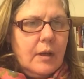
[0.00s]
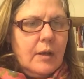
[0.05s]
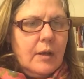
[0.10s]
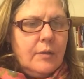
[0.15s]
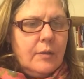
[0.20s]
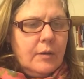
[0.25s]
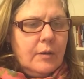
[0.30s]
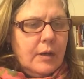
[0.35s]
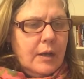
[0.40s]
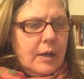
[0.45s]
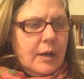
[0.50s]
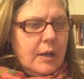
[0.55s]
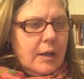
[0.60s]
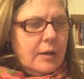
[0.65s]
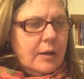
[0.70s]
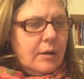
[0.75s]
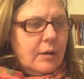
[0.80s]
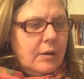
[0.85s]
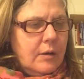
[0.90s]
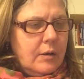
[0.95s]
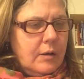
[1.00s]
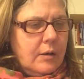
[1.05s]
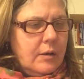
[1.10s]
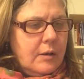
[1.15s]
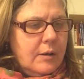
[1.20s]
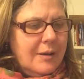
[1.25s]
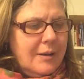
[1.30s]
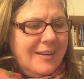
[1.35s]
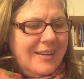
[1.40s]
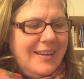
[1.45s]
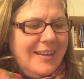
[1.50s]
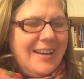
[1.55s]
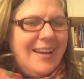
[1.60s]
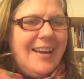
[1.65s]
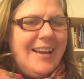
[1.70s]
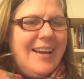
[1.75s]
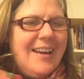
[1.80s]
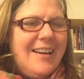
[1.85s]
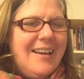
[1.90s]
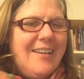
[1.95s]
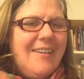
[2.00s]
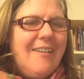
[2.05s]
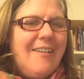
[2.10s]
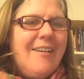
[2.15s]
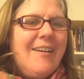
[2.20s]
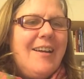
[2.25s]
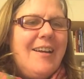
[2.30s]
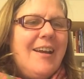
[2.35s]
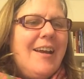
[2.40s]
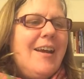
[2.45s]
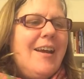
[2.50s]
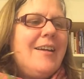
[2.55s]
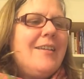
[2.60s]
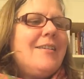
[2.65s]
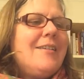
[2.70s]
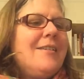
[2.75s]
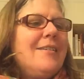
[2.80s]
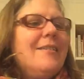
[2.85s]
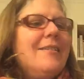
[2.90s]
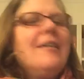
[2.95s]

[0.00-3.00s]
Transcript: I thought I had. Haha, I had.